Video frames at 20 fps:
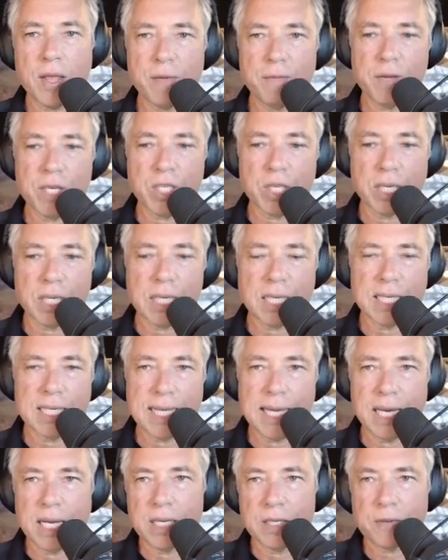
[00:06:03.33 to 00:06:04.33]
vision
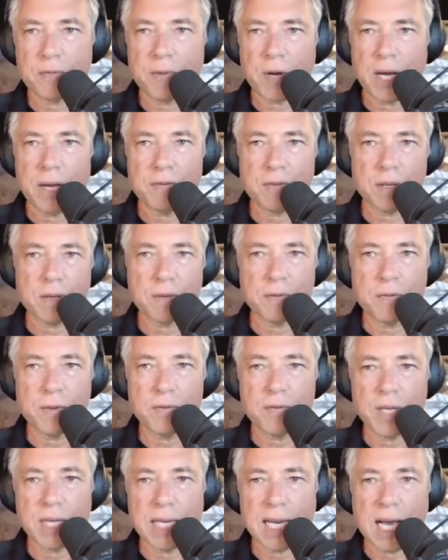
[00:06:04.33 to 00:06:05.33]
contains 5 to
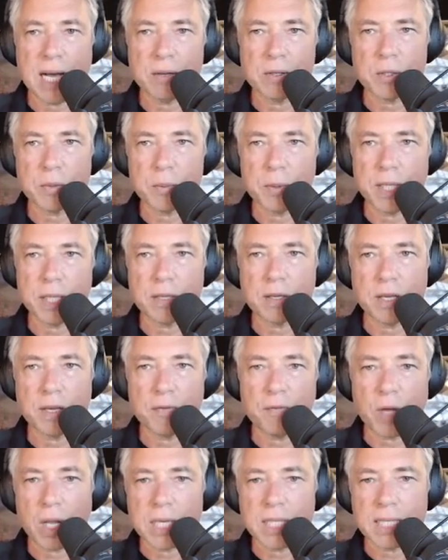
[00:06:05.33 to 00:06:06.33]
15 hours a week
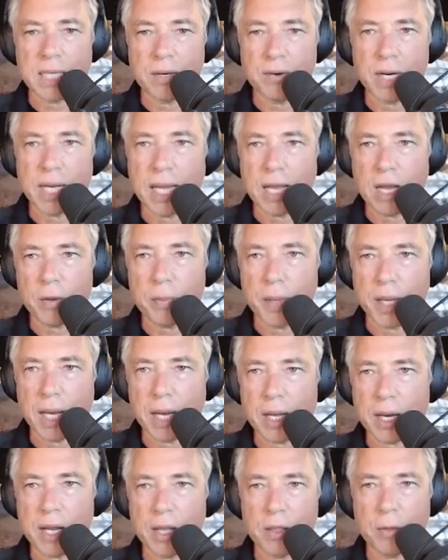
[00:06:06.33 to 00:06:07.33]
volunteering, helping
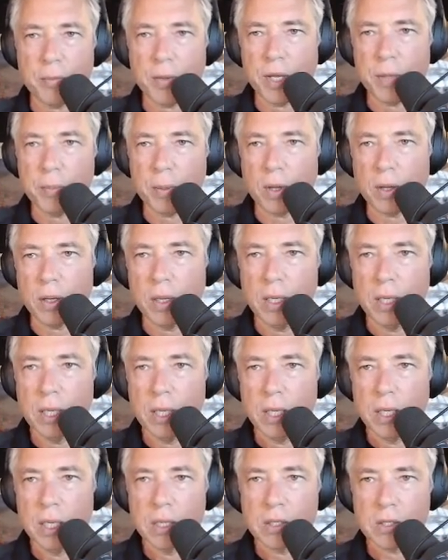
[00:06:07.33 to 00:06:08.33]
out other people.
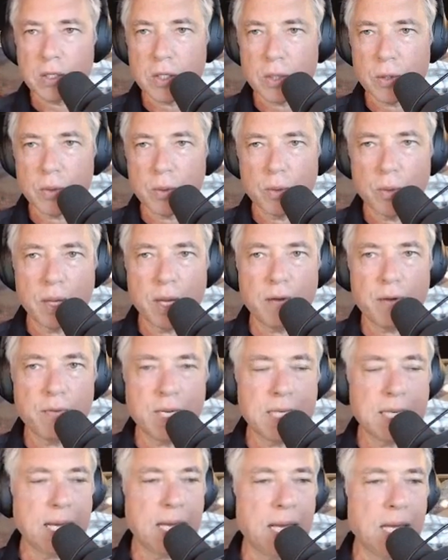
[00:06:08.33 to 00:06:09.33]
So
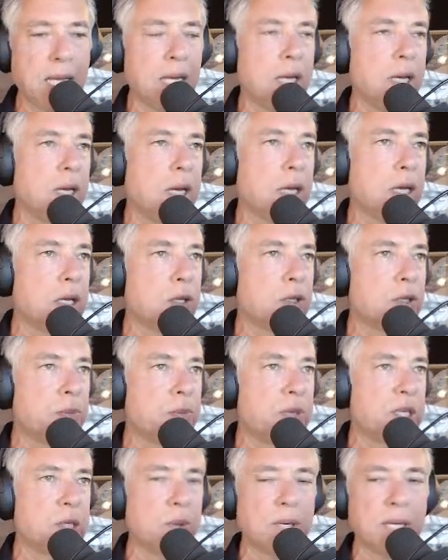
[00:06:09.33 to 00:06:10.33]
every day you should
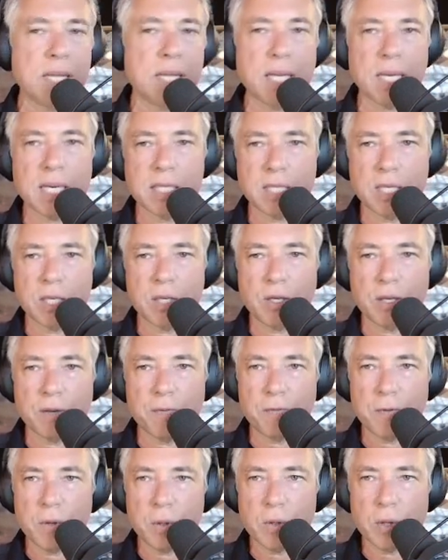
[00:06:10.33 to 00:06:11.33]
be doing things that you
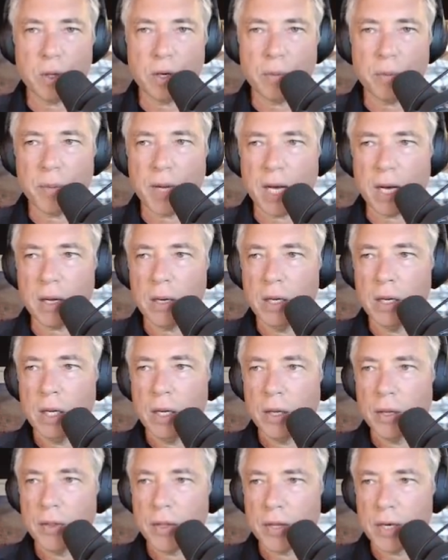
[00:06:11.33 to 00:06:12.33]
can feel good about
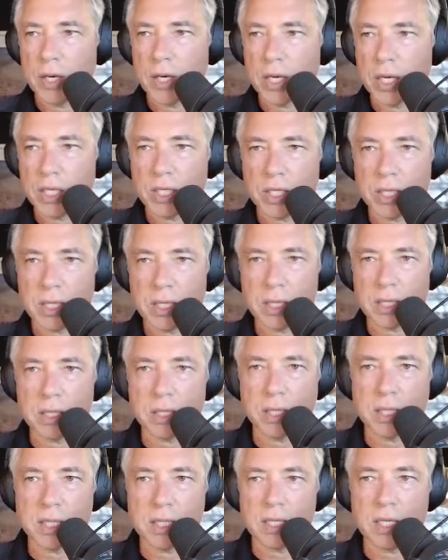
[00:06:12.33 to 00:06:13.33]
that are not just
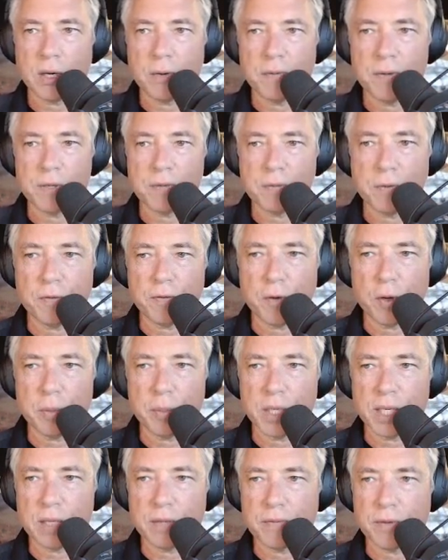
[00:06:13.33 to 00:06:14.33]
the selfish
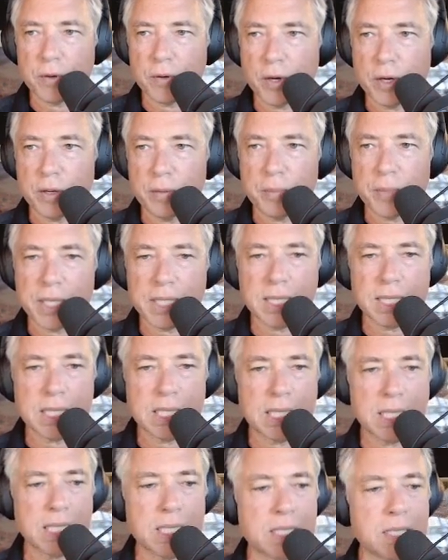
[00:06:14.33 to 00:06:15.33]
fulfillment of your own basic
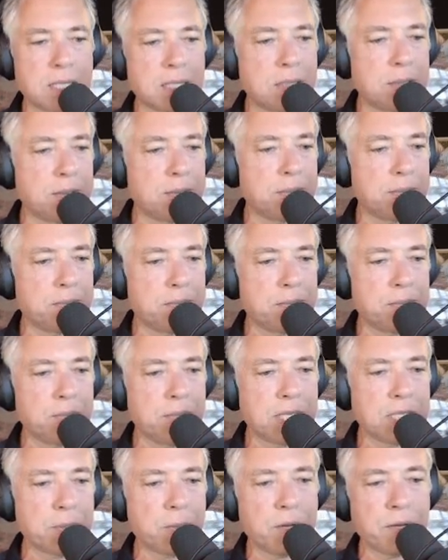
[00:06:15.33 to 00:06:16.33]
needs.
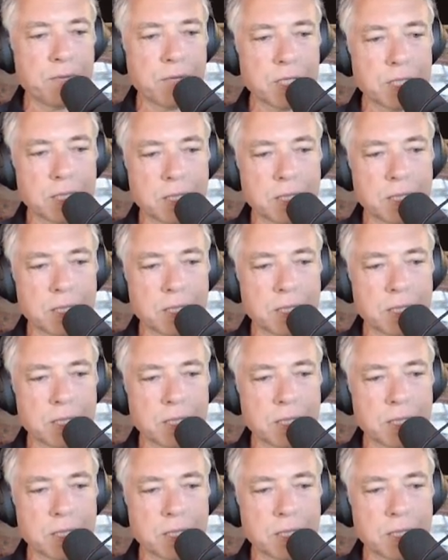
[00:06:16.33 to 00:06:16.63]
That's my vision.